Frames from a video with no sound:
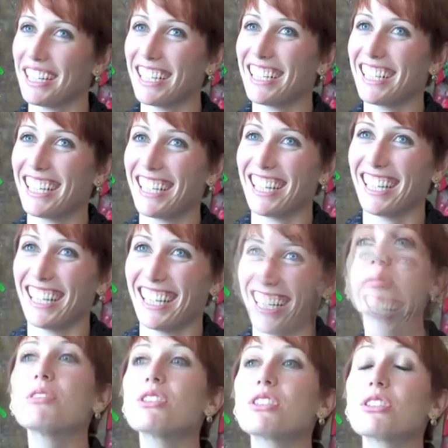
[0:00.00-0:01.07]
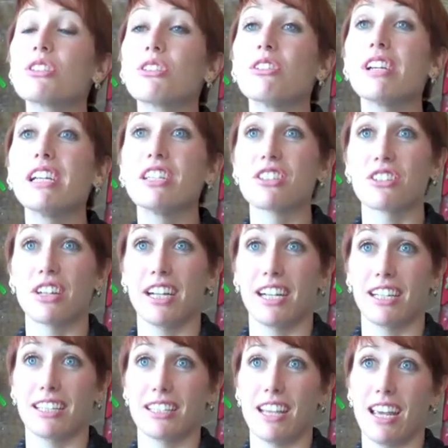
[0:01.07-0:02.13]
It was a great
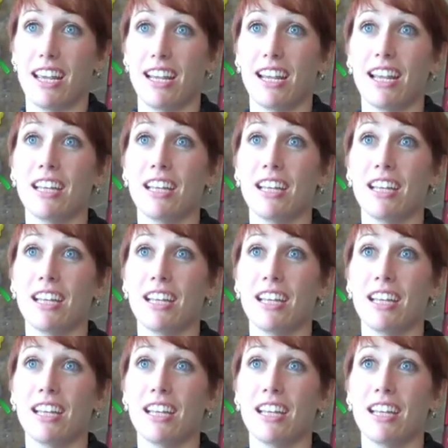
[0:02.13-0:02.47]
training day.